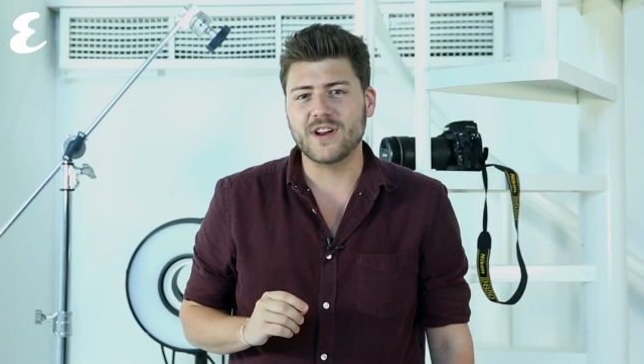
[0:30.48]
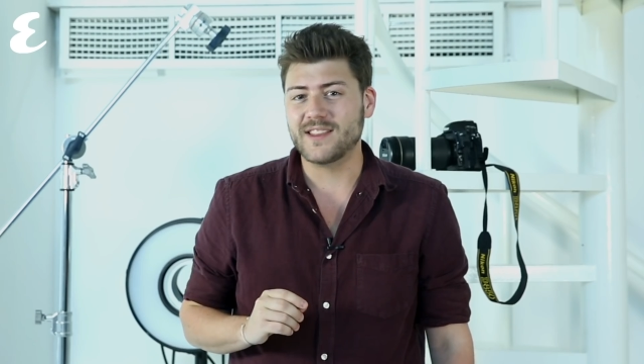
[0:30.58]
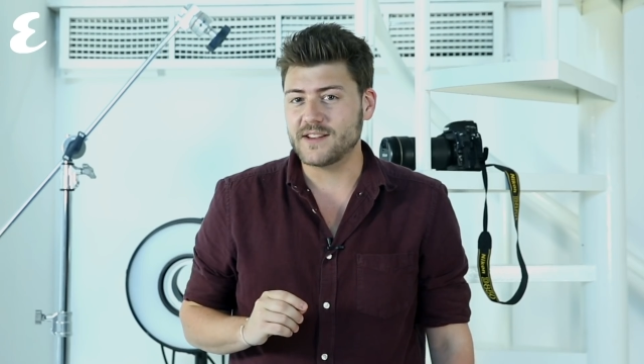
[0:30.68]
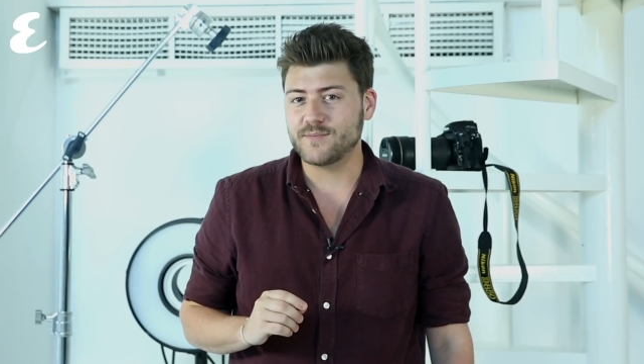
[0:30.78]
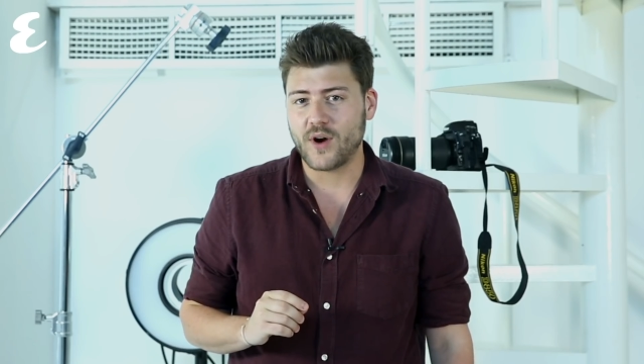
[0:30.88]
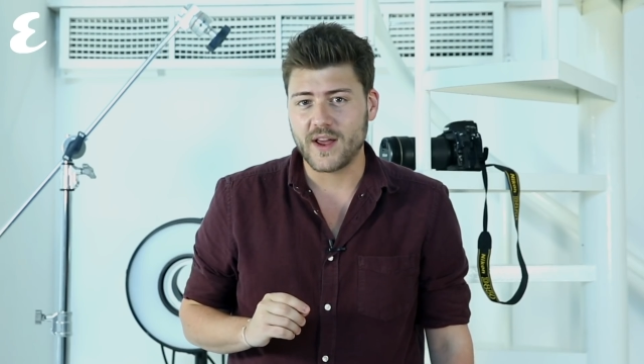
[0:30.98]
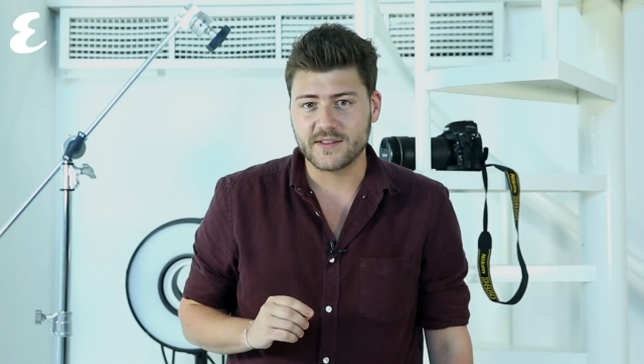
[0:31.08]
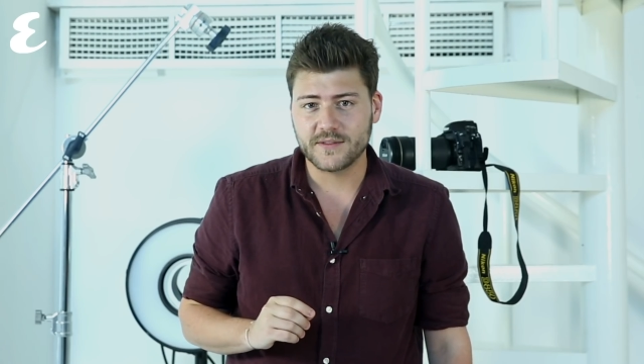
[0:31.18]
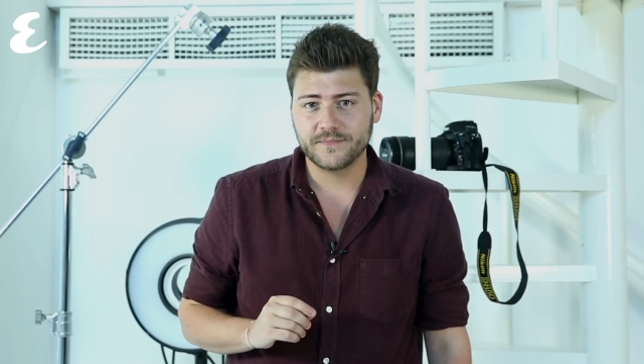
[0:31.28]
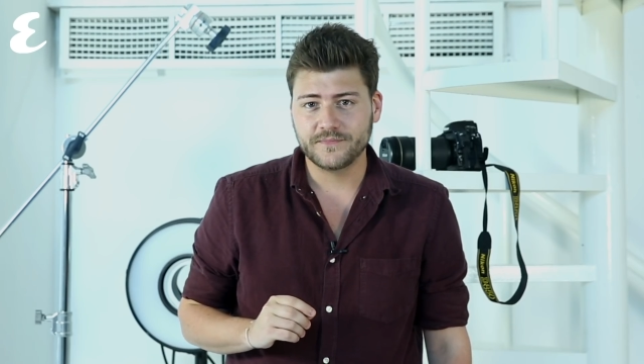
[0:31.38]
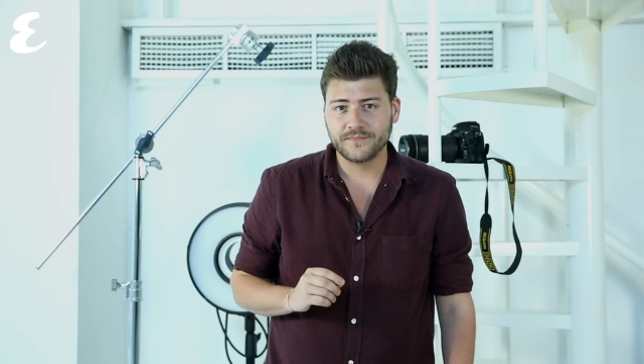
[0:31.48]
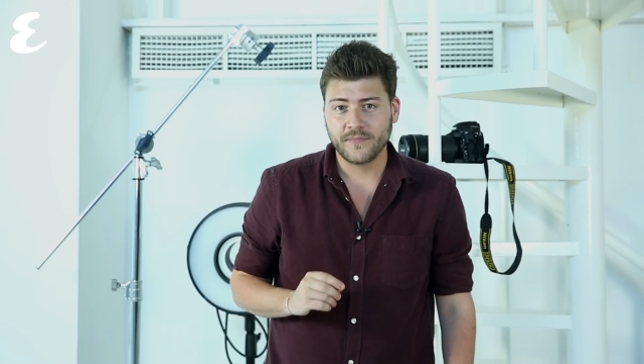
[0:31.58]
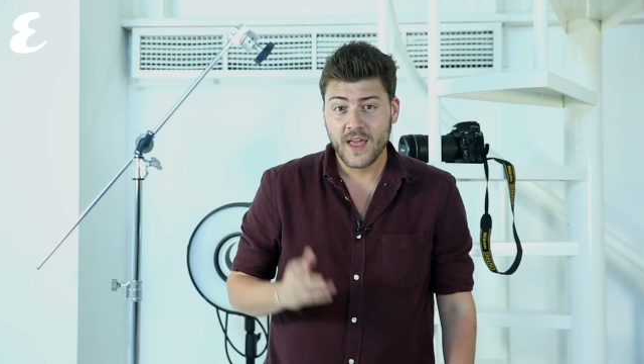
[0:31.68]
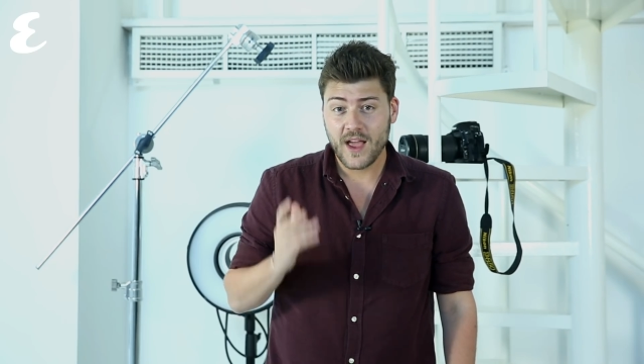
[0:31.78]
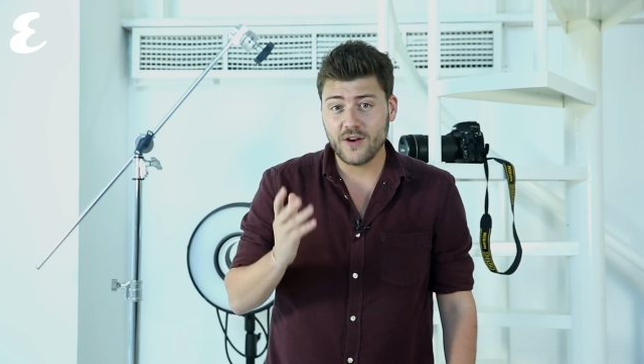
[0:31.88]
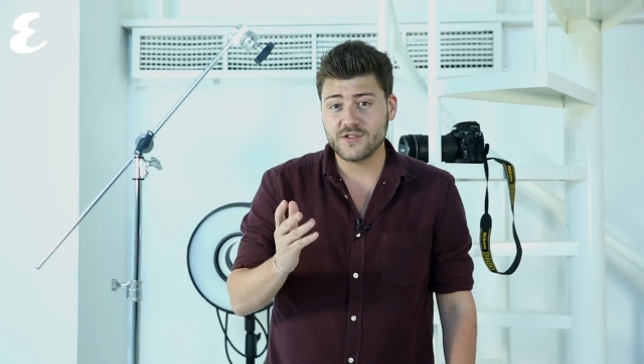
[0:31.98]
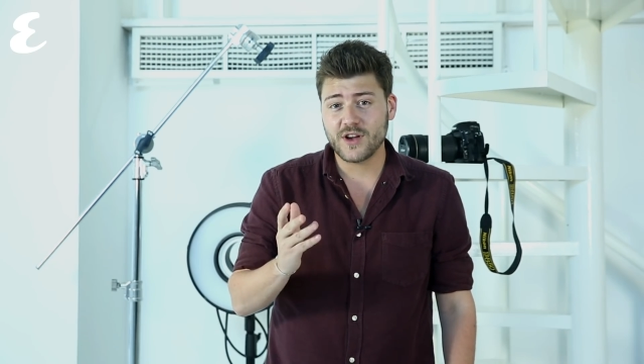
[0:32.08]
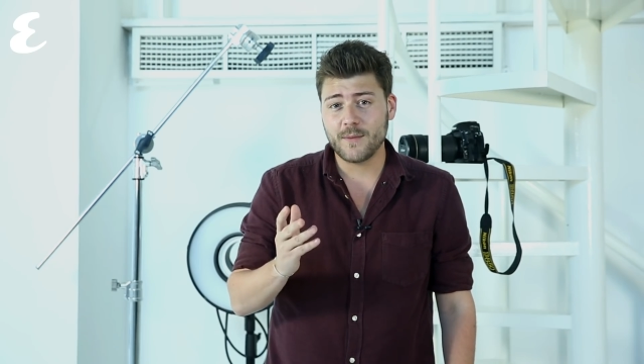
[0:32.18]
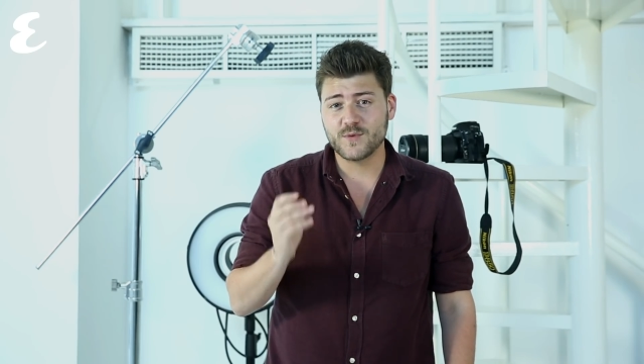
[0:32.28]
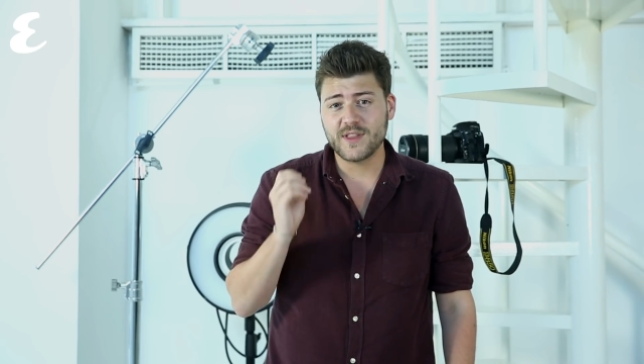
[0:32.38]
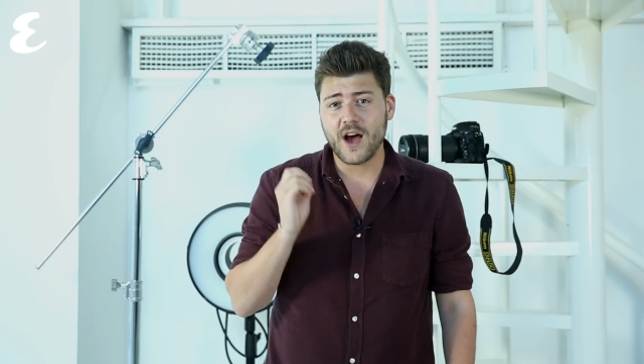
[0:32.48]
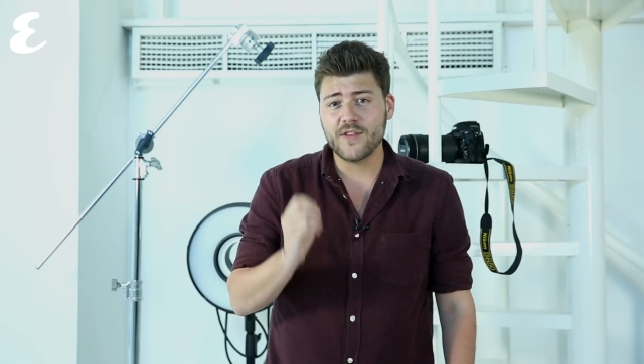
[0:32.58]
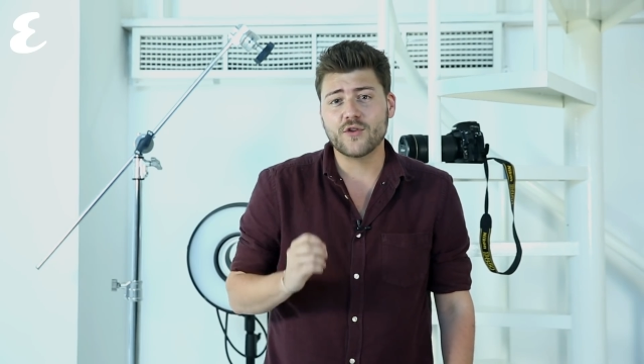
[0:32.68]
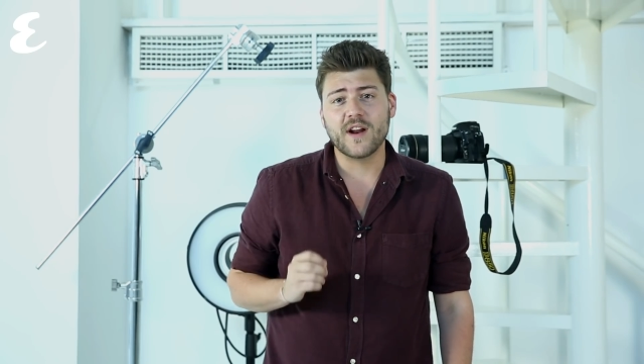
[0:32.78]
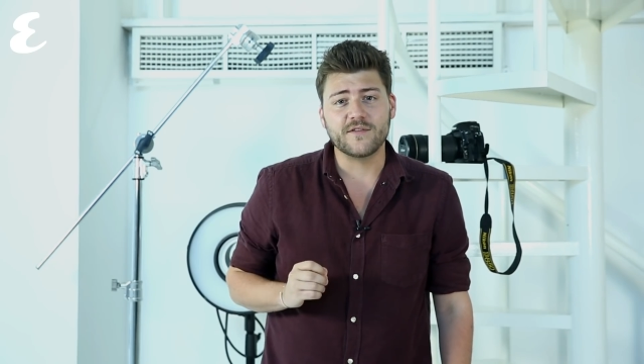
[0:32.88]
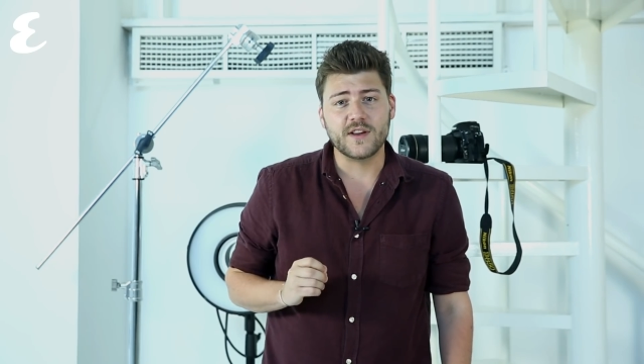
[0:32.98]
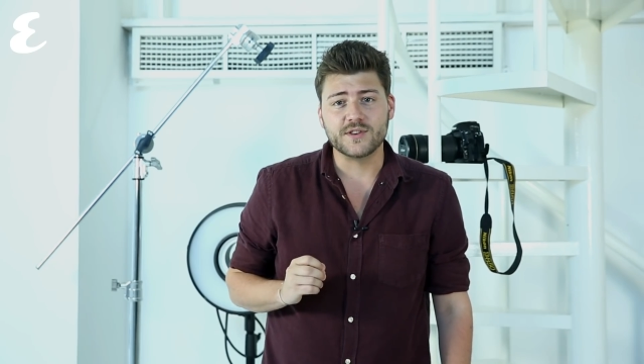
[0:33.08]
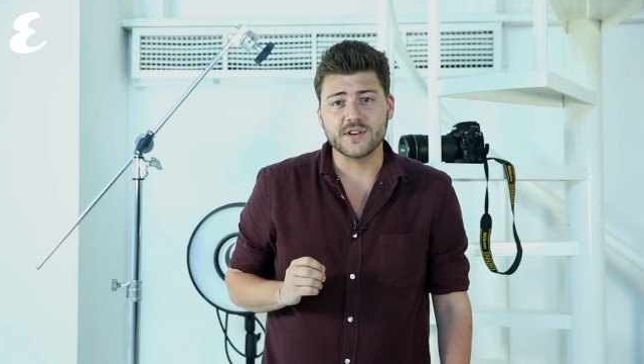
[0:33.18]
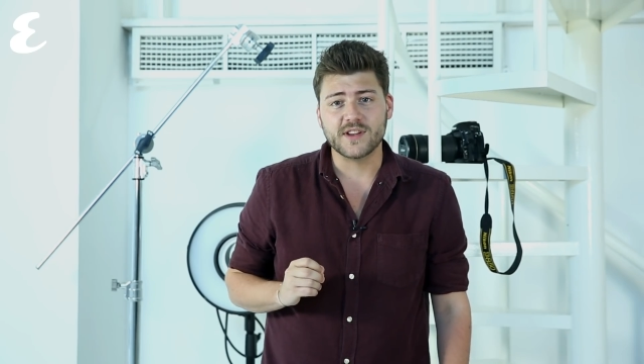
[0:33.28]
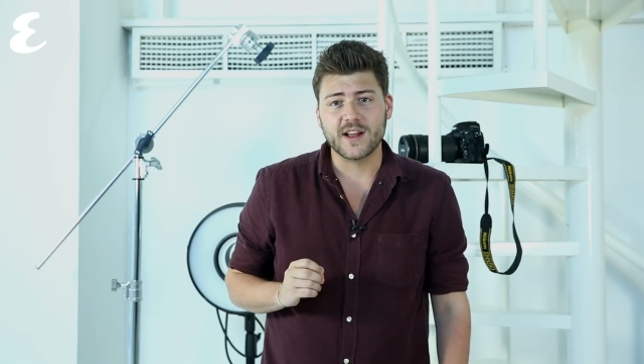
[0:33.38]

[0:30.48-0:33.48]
at this price. It also comes with other great features,